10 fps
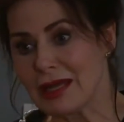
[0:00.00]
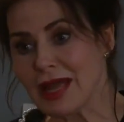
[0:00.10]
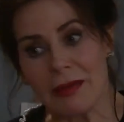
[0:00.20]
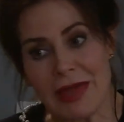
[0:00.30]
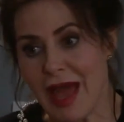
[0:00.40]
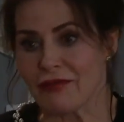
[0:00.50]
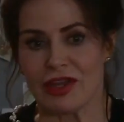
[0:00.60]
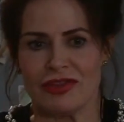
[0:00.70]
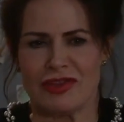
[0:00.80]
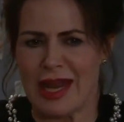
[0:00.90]
Let me have
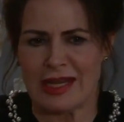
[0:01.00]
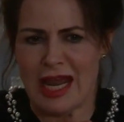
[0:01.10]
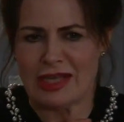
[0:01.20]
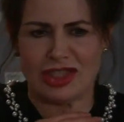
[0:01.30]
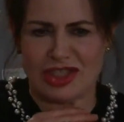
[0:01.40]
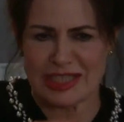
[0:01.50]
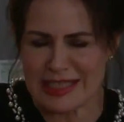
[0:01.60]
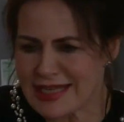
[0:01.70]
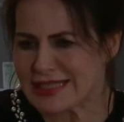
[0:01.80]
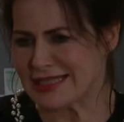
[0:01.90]
it and then just
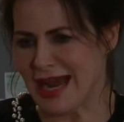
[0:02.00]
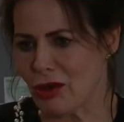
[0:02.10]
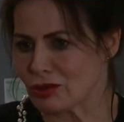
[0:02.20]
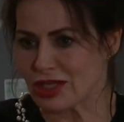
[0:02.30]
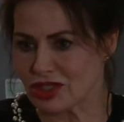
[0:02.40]
get it out.